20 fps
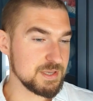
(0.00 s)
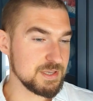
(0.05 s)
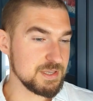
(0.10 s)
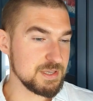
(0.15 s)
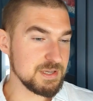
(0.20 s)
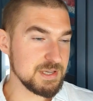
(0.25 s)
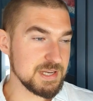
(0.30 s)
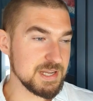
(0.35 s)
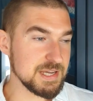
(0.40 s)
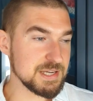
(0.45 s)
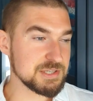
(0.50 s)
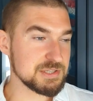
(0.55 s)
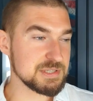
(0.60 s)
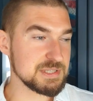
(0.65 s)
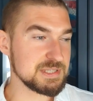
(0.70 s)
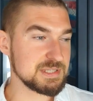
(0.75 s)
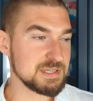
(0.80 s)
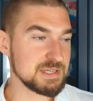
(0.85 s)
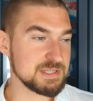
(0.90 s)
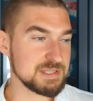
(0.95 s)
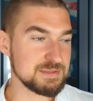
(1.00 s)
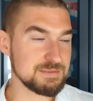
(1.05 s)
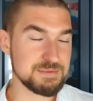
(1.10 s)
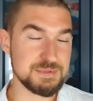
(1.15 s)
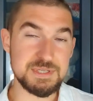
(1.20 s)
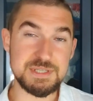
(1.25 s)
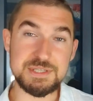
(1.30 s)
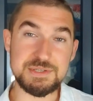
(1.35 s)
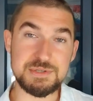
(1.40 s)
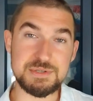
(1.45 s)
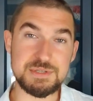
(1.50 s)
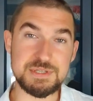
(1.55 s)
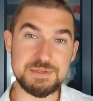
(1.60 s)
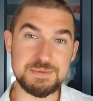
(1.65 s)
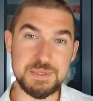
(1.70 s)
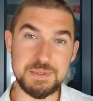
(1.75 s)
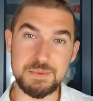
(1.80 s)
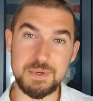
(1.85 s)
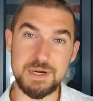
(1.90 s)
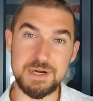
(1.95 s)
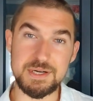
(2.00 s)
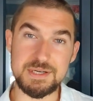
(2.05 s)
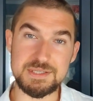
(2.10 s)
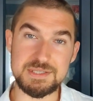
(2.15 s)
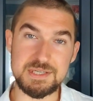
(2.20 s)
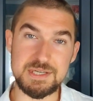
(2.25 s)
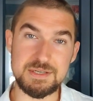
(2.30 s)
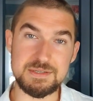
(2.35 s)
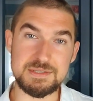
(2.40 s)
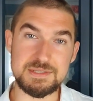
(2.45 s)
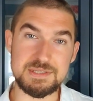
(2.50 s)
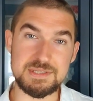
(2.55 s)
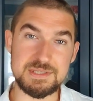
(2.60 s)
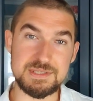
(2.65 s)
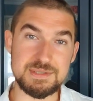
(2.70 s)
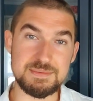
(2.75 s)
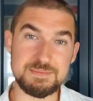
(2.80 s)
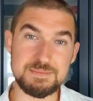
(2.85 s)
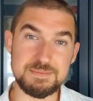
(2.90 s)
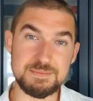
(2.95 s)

you can actually start to really, truly rewire yourselves. Because